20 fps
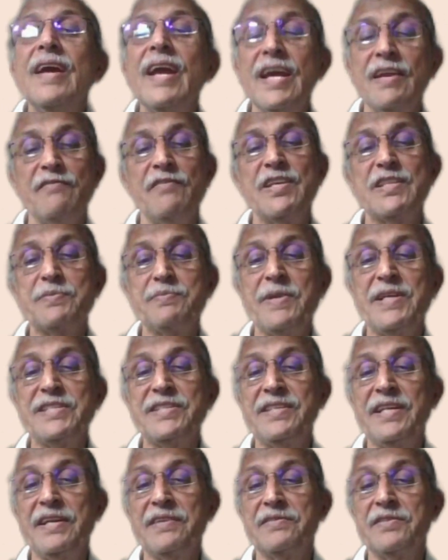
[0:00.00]

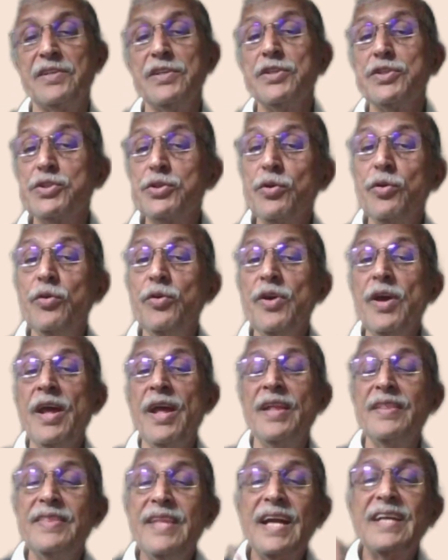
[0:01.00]
investments there. So
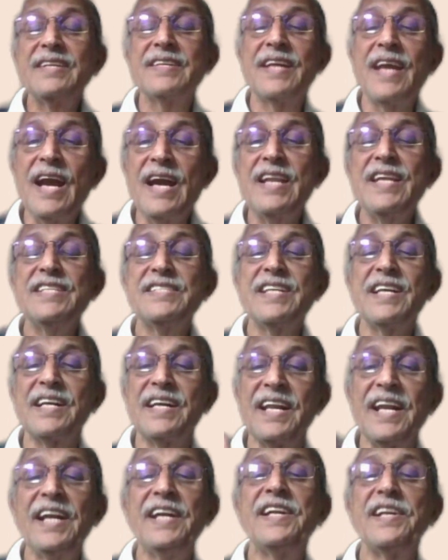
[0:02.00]
that carries a
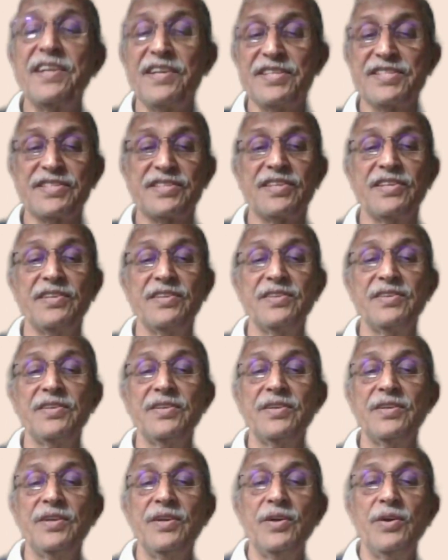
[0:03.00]
greater risk.
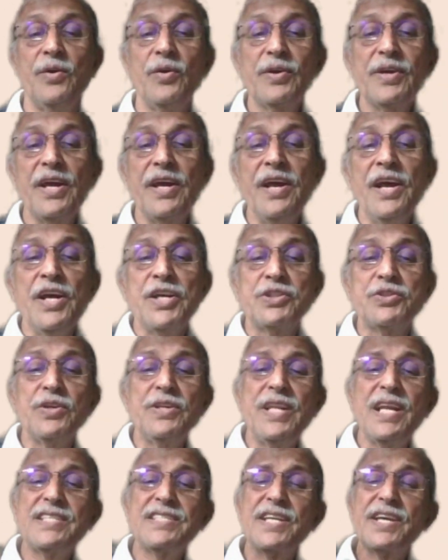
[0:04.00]
Okay,
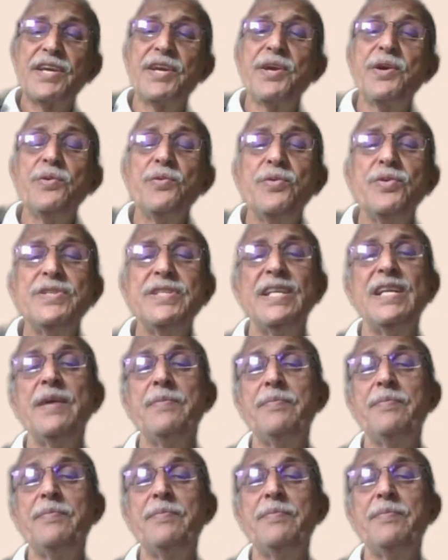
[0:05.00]
so there is a huge